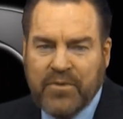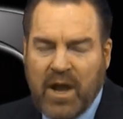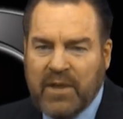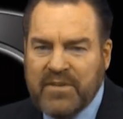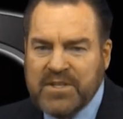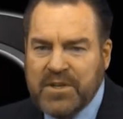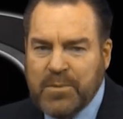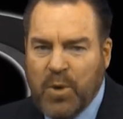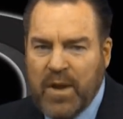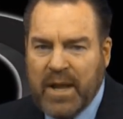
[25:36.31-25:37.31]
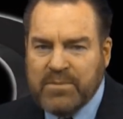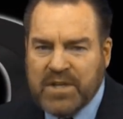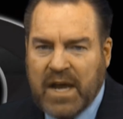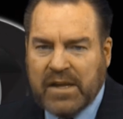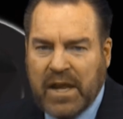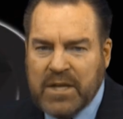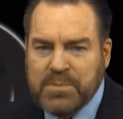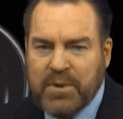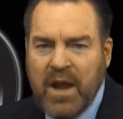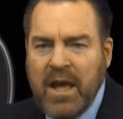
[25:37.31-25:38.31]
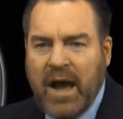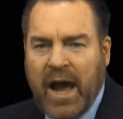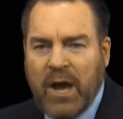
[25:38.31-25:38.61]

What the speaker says: For all of us in Des Moines, I'm Scott Casper.